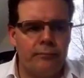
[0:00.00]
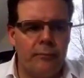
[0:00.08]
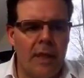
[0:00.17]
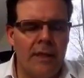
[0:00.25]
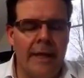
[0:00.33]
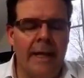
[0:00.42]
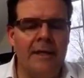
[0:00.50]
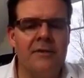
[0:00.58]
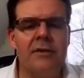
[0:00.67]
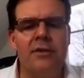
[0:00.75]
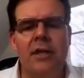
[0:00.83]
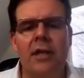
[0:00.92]
that is
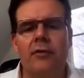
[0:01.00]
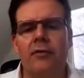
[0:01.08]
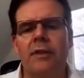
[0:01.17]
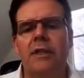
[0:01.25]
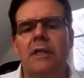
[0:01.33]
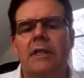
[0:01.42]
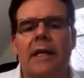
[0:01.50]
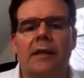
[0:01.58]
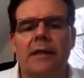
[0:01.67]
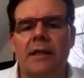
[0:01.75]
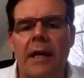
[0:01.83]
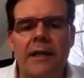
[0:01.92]
the J3D Daily
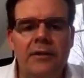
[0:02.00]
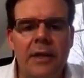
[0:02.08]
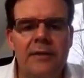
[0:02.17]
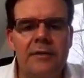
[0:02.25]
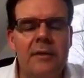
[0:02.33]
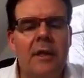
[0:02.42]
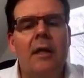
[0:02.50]
Digest.